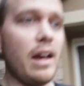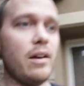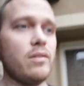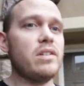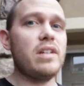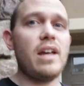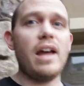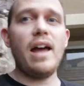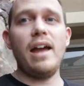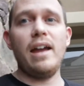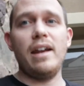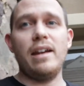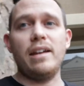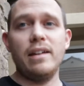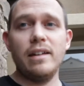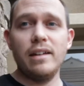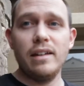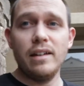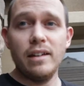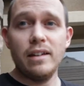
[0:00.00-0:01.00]
outside!
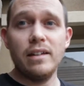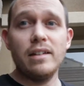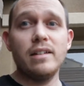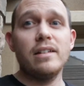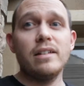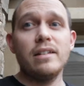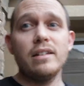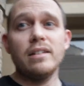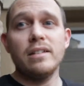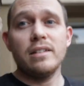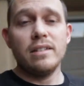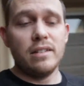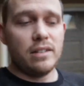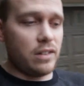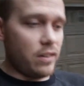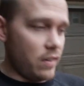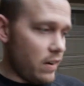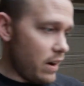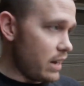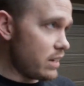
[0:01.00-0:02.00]
It's
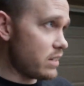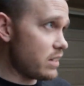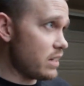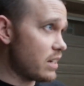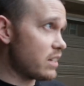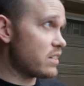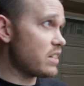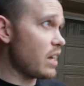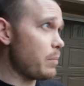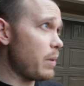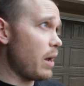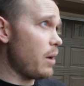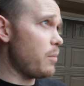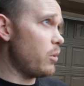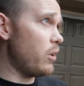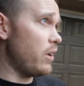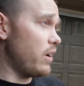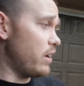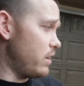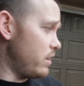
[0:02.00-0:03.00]
crazy! Step out
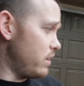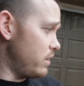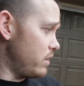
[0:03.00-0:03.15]
more!